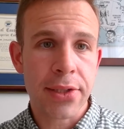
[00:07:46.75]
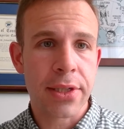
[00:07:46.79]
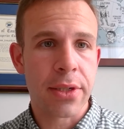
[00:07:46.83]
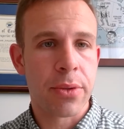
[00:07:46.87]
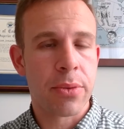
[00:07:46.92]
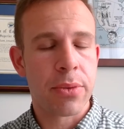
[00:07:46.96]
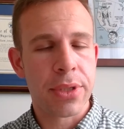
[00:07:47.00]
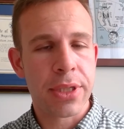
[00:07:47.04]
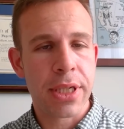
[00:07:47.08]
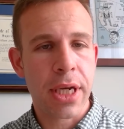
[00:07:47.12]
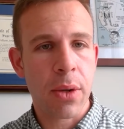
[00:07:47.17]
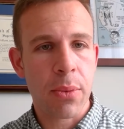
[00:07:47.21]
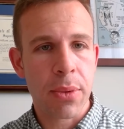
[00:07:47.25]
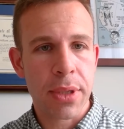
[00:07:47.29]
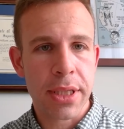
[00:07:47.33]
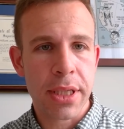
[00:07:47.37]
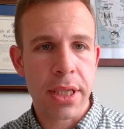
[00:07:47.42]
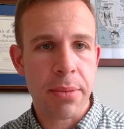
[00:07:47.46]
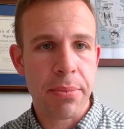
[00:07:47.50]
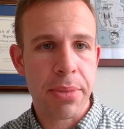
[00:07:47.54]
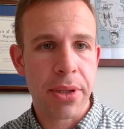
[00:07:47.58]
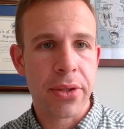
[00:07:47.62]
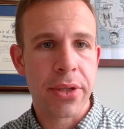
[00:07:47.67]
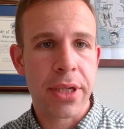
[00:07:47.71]
It dealt with the
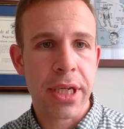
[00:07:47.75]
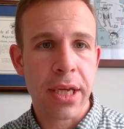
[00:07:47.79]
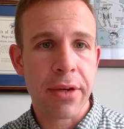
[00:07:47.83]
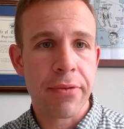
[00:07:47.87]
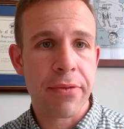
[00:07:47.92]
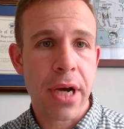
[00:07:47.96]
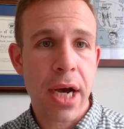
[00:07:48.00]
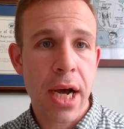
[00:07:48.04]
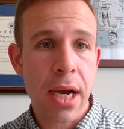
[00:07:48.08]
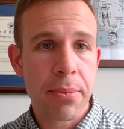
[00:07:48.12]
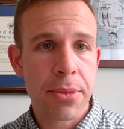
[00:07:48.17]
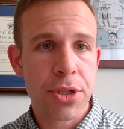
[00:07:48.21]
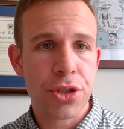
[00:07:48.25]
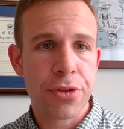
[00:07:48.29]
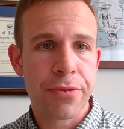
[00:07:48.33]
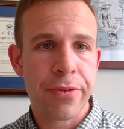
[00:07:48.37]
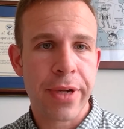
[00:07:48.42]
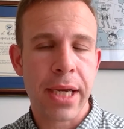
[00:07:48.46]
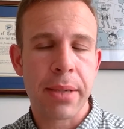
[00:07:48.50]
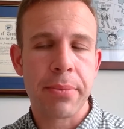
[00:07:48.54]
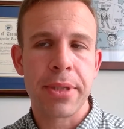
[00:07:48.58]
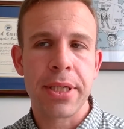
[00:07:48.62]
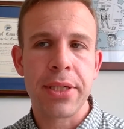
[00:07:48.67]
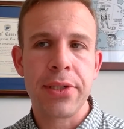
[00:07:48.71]
ability of Amish
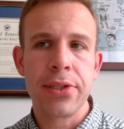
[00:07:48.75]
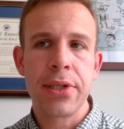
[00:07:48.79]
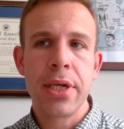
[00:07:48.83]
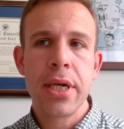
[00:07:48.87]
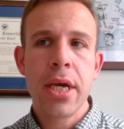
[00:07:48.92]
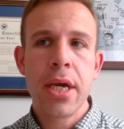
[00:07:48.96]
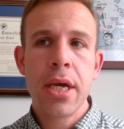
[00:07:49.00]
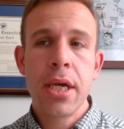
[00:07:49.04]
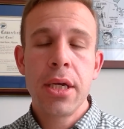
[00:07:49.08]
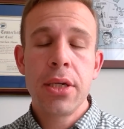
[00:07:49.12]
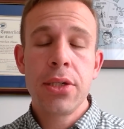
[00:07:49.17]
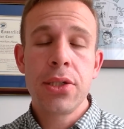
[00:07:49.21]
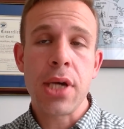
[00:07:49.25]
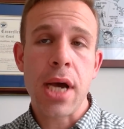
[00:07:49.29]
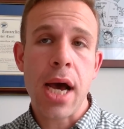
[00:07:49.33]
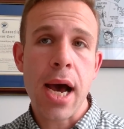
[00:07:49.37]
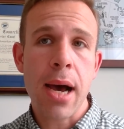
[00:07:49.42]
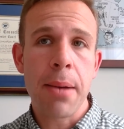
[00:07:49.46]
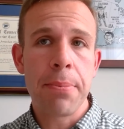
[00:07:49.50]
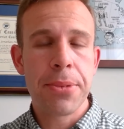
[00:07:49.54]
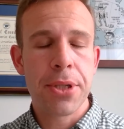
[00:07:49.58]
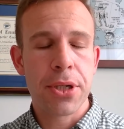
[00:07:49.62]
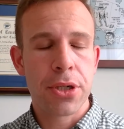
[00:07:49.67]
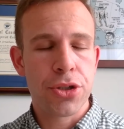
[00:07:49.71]
families to
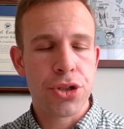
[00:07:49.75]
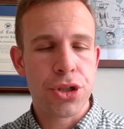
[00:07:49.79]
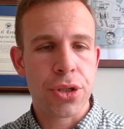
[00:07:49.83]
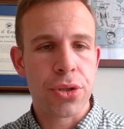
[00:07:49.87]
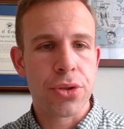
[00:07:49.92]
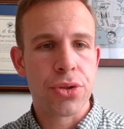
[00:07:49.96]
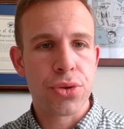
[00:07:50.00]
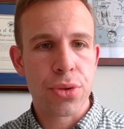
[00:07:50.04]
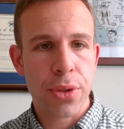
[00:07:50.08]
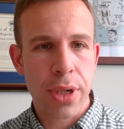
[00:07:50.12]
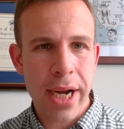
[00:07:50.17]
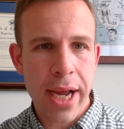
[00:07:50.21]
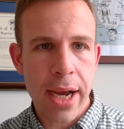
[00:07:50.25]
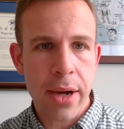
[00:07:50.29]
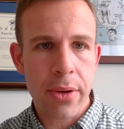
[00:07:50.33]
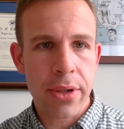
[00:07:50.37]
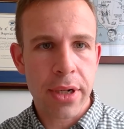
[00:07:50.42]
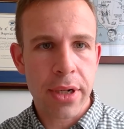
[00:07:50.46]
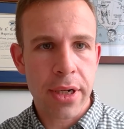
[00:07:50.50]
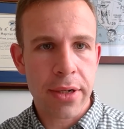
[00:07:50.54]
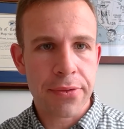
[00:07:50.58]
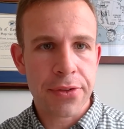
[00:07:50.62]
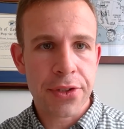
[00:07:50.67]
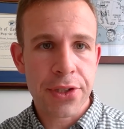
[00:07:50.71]
opt their children out
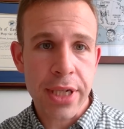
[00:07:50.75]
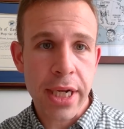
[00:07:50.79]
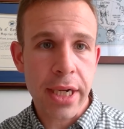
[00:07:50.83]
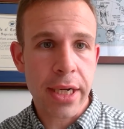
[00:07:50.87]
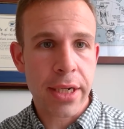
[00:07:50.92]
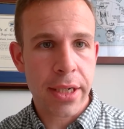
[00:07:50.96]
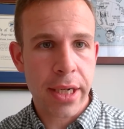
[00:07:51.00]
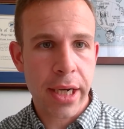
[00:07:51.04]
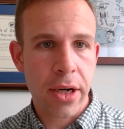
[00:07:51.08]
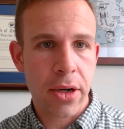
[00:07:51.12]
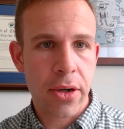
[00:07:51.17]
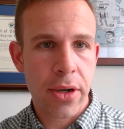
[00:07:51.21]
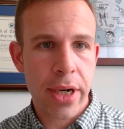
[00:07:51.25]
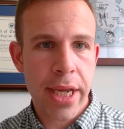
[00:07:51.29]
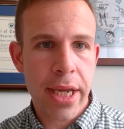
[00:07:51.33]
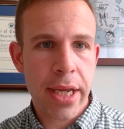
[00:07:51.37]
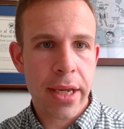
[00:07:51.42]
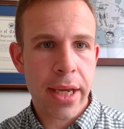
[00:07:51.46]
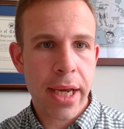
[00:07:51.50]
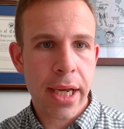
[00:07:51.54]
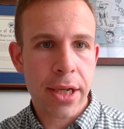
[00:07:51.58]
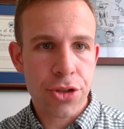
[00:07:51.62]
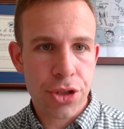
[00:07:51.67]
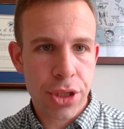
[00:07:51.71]
of secondary
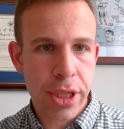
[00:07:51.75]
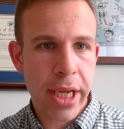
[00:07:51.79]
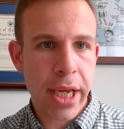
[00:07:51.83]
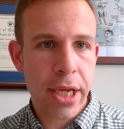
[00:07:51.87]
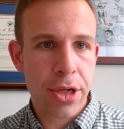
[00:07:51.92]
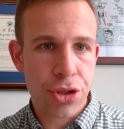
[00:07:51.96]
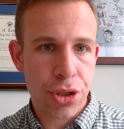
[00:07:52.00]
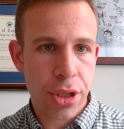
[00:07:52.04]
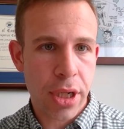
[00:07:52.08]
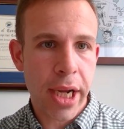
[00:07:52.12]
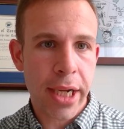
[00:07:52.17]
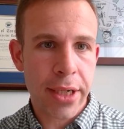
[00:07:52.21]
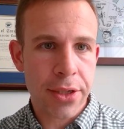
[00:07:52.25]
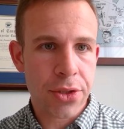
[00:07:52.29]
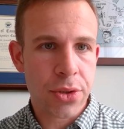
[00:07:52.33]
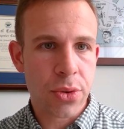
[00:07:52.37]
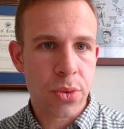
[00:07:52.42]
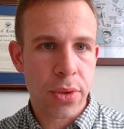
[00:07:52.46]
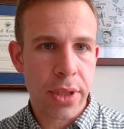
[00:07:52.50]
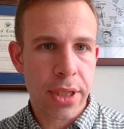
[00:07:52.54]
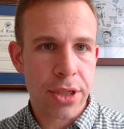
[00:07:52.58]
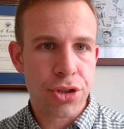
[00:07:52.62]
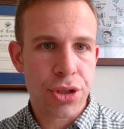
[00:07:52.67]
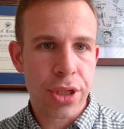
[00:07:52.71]
education, high
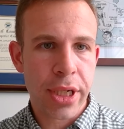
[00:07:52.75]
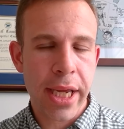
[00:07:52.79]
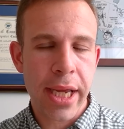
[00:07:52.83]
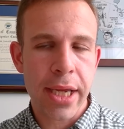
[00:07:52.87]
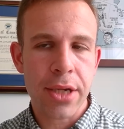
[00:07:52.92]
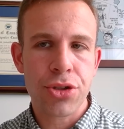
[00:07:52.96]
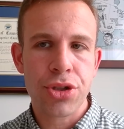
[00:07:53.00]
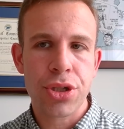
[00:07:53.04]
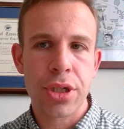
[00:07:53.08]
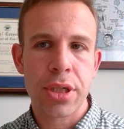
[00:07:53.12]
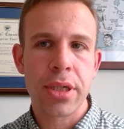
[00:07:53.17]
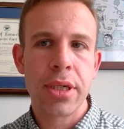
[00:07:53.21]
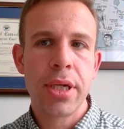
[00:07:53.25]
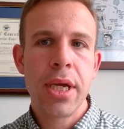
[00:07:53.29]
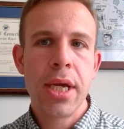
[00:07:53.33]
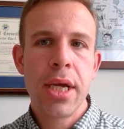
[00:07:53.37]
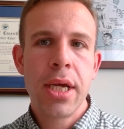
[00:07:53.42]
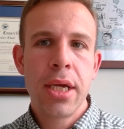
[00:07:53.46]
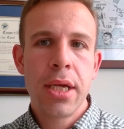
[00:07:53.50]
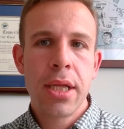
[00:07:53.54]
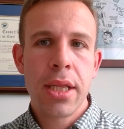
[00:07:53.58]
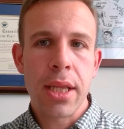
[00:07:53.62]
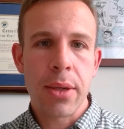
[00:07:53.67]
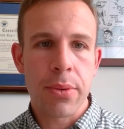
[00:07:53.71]
school education
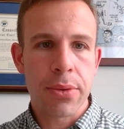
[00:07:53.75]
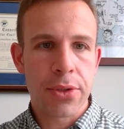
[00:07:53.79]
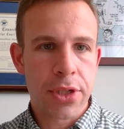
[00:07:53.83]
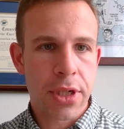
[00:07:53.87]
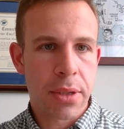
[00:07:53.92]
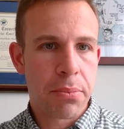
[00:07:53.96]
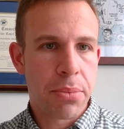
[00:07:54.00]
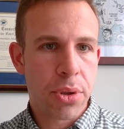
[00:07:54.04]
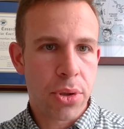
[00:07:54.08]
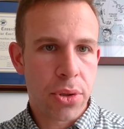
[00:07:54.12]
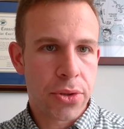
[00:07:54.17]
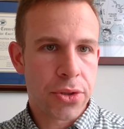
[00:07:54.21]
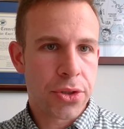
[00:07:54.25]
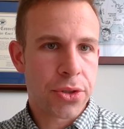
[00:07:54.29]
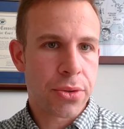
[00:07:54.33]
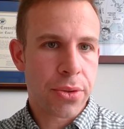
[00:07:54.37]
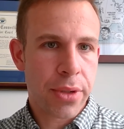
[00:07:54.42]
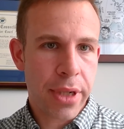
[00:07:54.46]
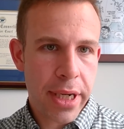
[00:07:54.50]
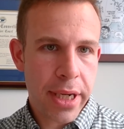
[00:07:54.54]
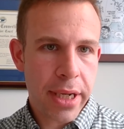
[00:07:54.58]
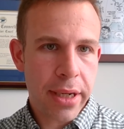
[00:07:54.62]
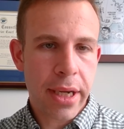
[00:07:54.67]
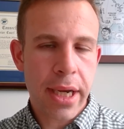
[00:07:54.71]
that was
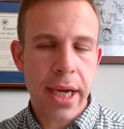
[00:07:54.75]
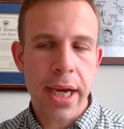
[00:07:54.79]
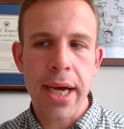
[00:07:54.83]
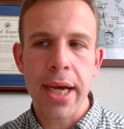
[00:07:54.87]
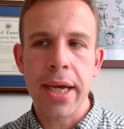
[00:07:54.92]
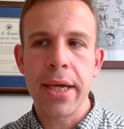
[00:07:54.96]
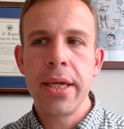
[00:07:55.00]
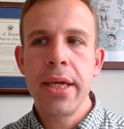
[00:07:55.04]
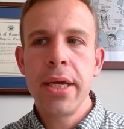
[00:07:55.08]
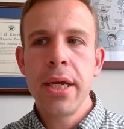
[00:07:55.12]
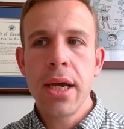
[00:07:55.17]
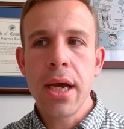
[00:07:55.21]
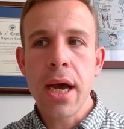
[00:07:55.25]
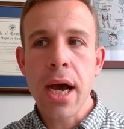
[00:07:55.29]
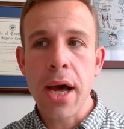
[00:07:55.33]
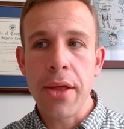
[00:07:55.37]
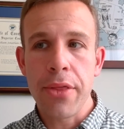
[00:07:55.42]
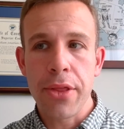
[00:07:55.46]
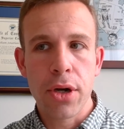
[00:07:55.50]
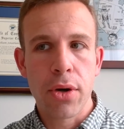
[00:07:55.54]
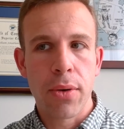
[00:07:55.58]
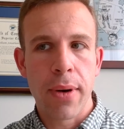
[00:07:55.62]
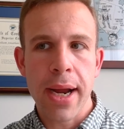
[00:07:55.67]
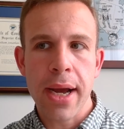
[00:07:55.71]
compulsory, on
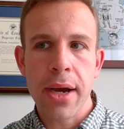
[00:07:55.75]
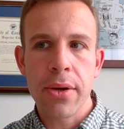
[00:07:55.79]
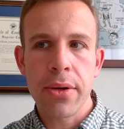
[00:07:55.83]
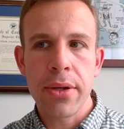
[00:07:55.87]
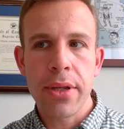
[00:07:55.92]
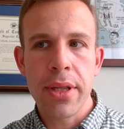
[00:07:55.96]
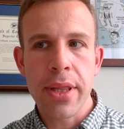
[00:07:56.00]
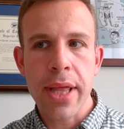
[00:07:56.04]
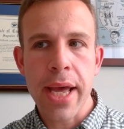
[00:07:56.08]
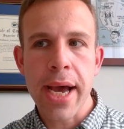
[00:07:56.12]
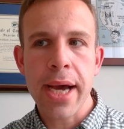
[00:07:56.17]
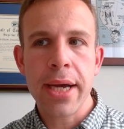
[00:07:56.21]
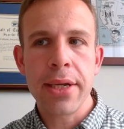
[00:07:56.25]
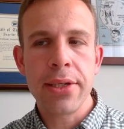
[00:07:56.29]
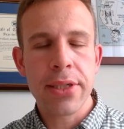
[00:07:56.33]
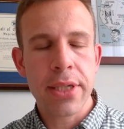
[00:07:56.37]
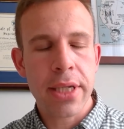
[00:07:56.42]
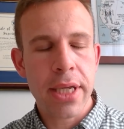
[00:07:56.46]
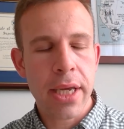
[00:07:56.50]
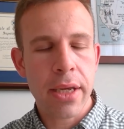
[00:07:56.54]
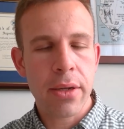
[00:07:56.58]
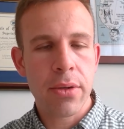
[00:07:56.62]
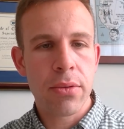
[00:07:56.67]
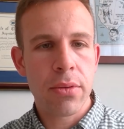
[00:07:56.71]
the ground that
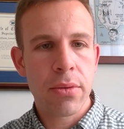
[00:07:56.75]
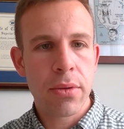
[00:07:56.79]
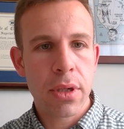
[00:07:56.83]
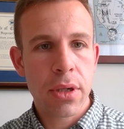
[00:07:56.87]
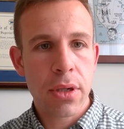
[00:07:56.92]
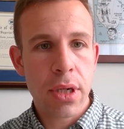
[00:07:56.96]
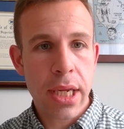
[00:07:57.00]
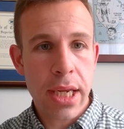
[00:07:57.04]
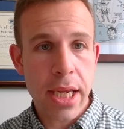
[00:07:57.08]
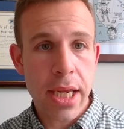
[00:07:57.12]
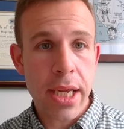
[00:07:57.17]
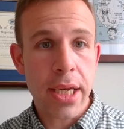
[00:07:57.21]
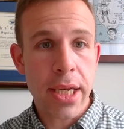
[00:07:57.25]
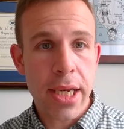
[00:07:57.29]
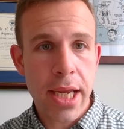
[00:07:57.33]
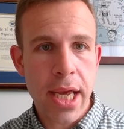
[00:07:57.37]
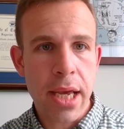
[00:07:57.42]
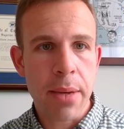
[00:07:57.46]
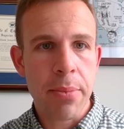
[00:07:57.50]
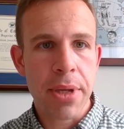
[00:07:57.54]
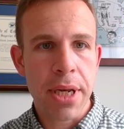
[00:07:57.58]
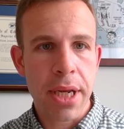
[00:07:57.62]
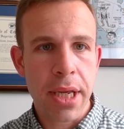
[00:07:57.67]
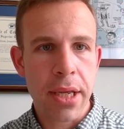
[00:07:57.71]
it
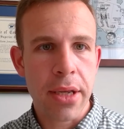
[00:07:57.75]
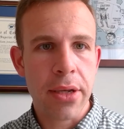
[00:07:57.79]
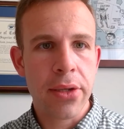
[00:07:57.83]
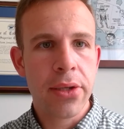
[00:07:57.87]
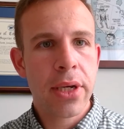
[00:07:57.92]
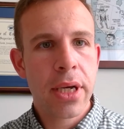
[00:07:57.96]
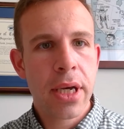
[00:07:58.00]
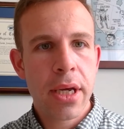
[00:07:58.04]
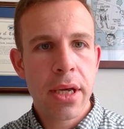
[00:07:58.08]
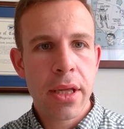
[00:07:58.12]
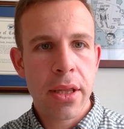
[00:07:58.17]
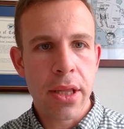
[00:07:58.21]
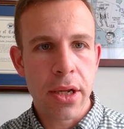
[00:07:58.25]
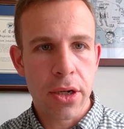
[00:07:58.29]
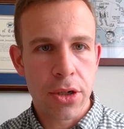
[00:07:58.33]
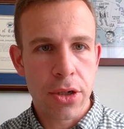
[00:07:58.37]
inhibited their